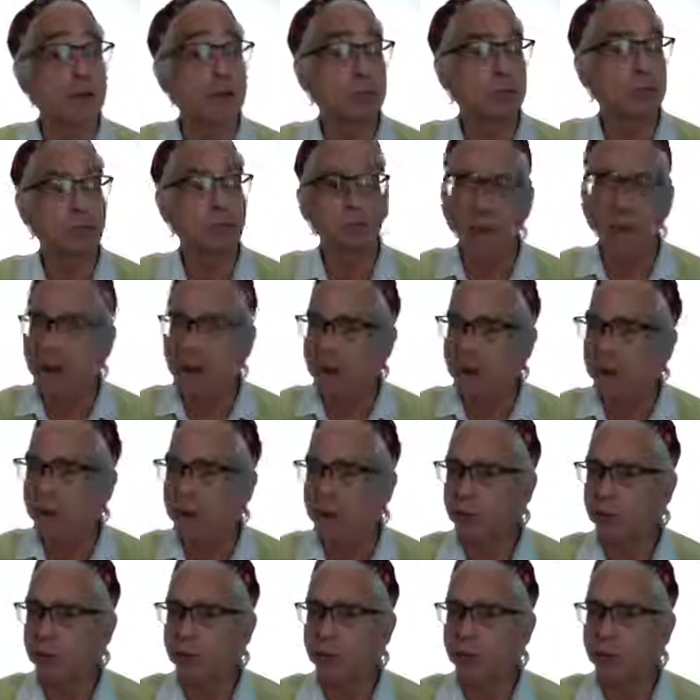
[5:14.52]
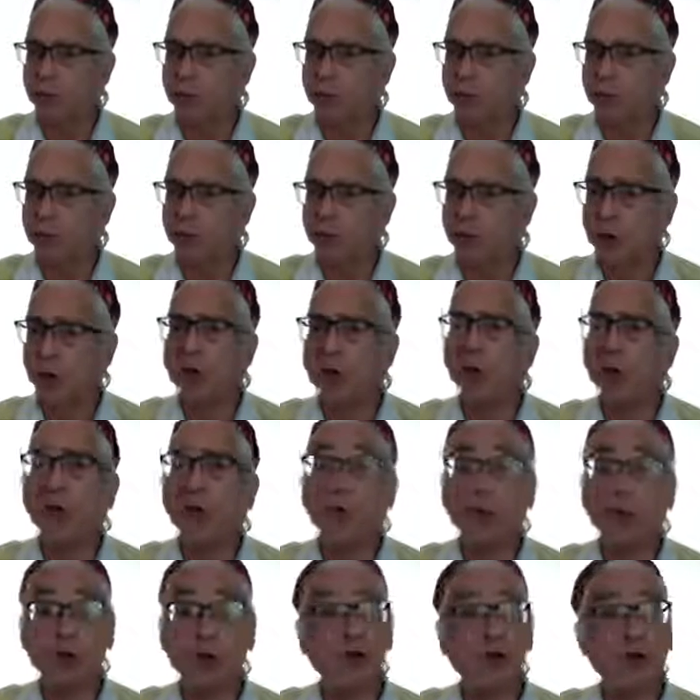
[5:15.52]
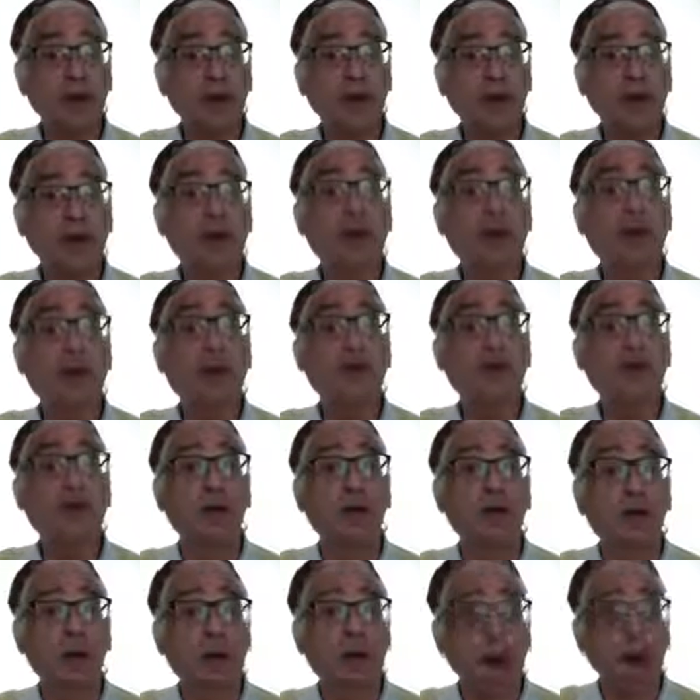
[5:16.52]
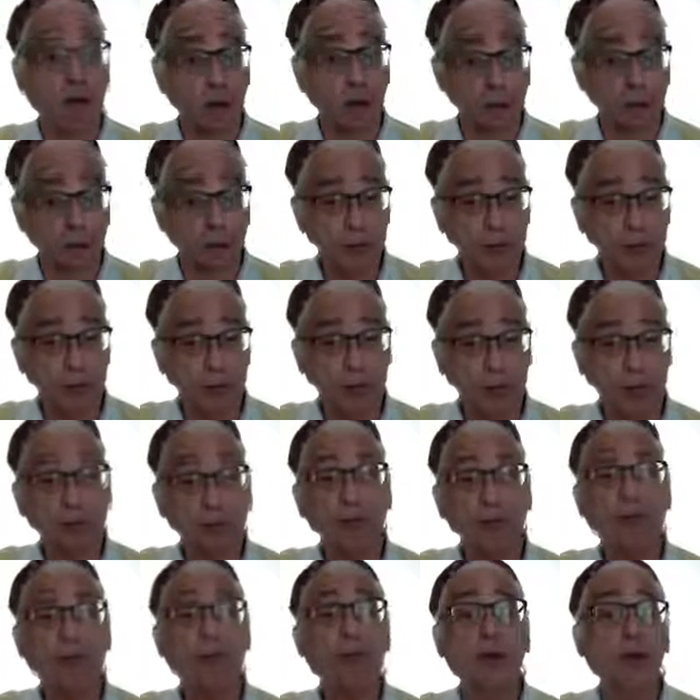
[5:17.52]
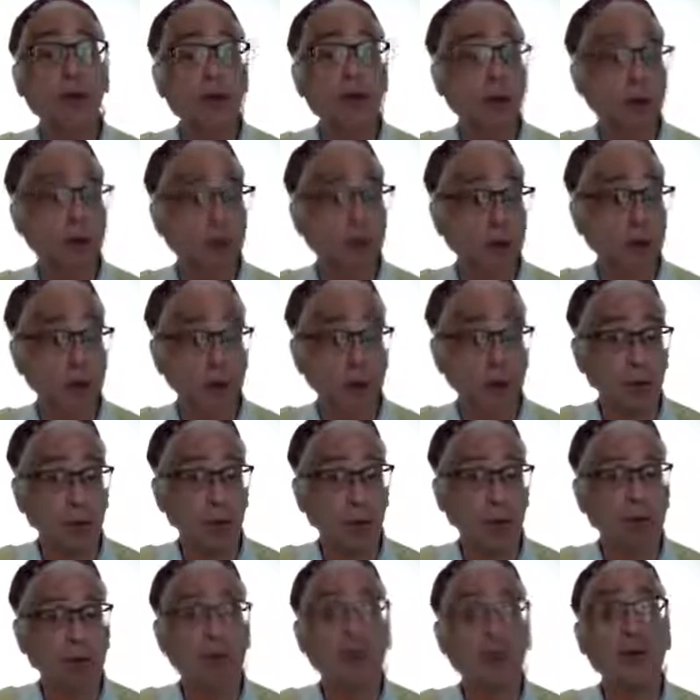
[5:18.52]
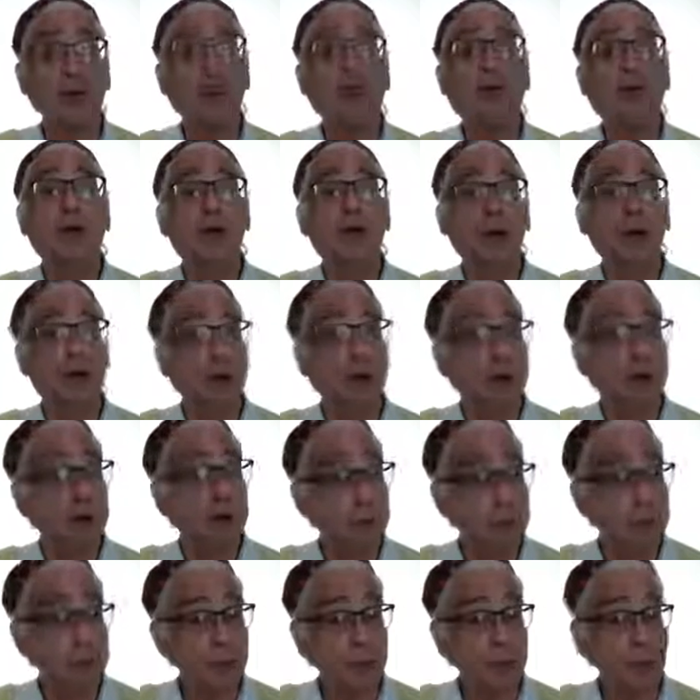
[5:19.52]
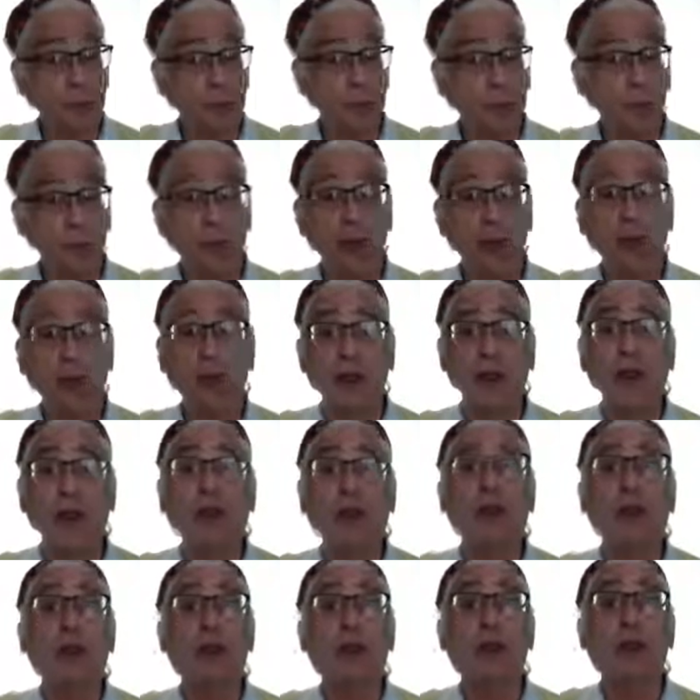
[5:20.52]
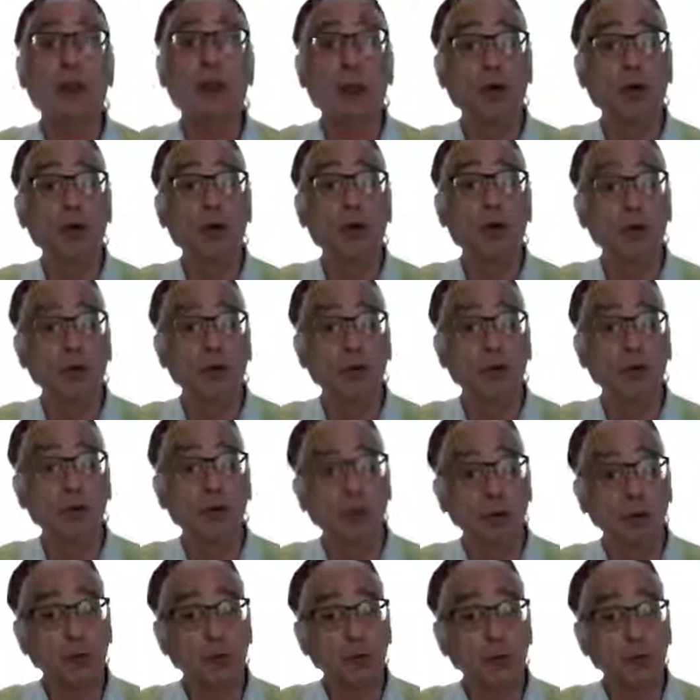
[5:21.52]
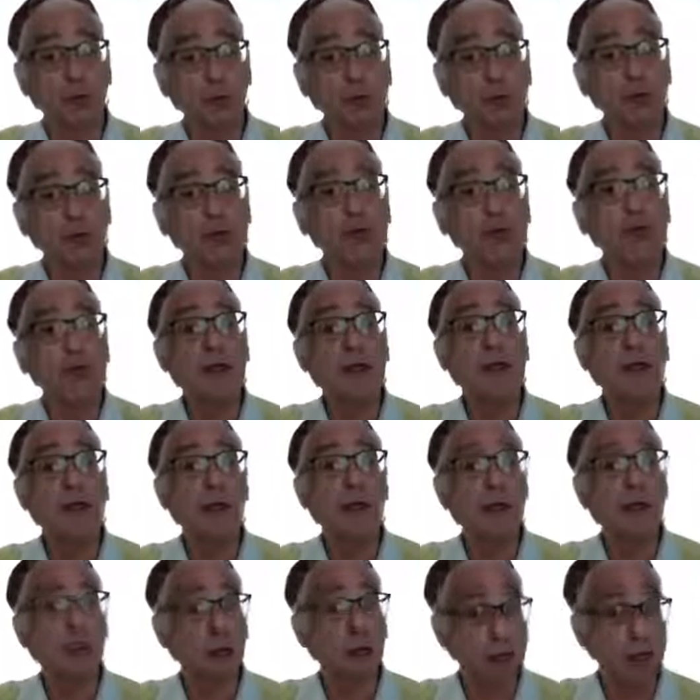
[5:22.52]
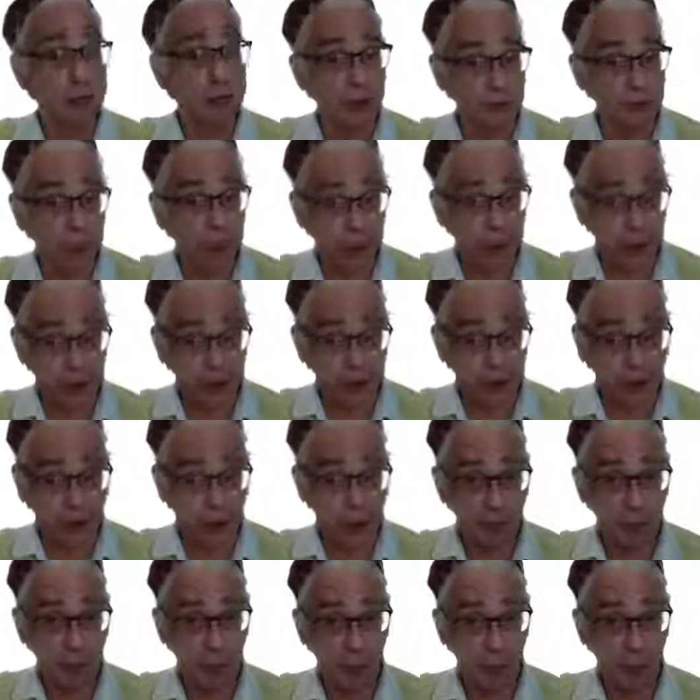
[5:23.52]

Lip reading: Big difference. So these 8 tests are predictive, they're biomarkers, they're ready for prime time. We're just repurposing them